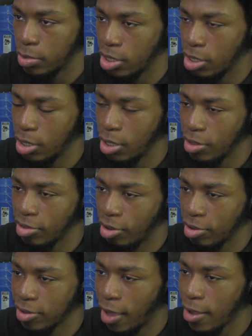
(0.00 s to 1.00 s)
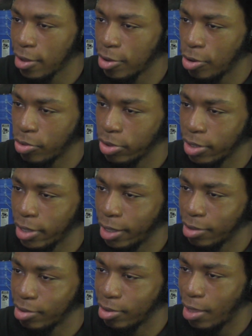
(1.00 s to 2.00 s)
And then they saw Satoko the
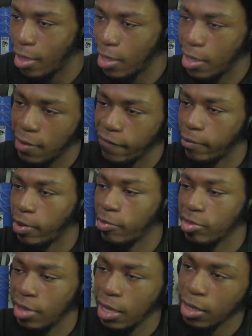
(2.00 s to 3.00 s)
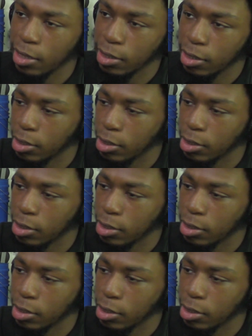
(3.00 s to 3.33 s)
next day, if I'm not mistaken.